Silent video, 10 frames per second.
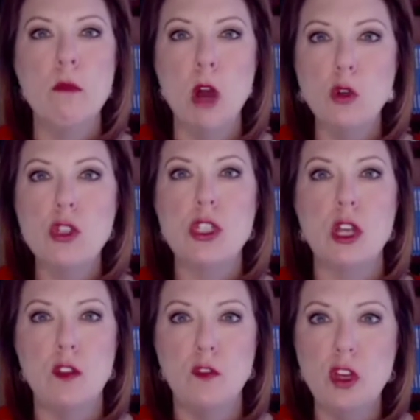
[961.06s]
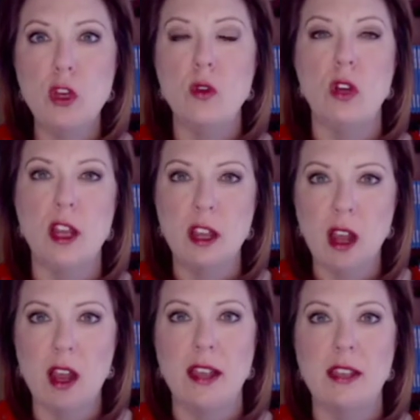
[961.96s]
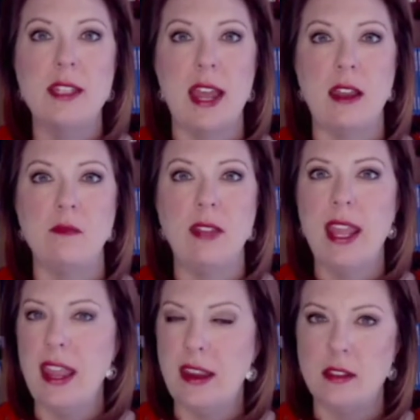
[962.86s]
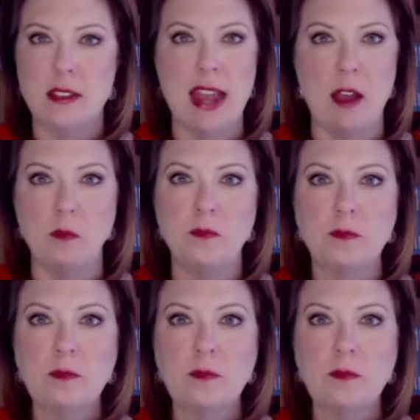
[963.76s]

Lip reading: most viewed content, hands down.